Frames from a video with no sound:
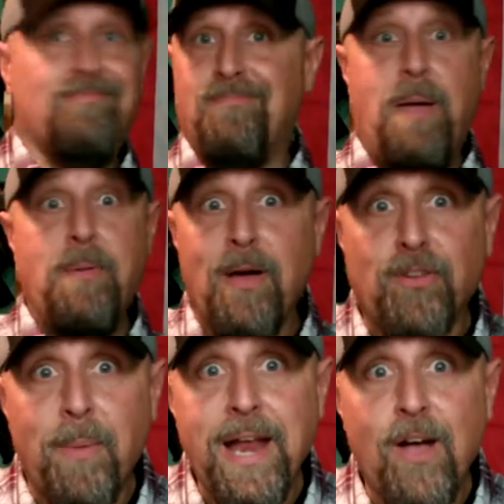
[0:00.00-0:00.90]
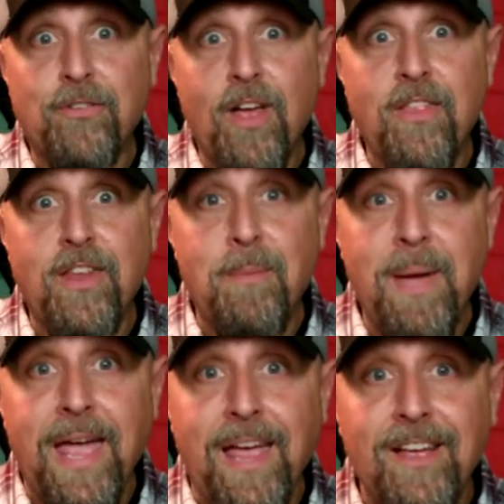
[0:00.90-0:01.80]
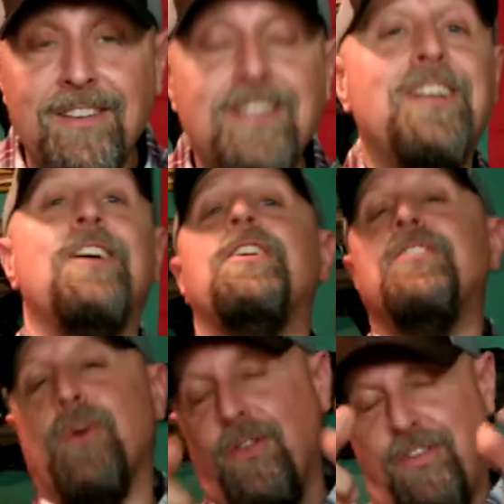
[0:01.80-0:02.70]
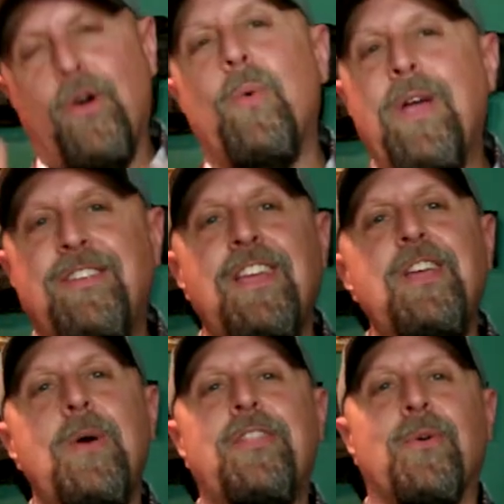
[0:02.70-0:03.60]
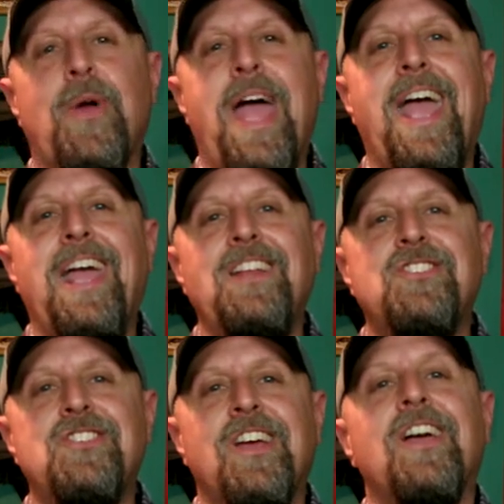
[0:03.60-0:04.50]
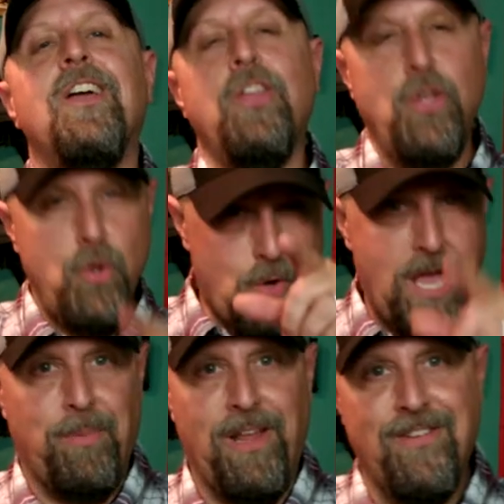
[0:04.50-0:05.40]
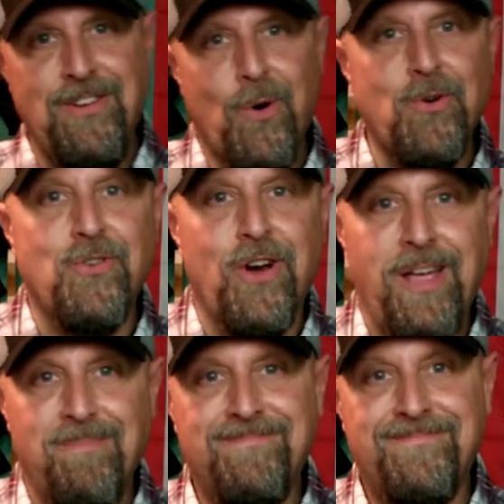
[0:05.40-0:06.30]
maybe by somebody else other than me. So until we see you at the range, you keep living your dream.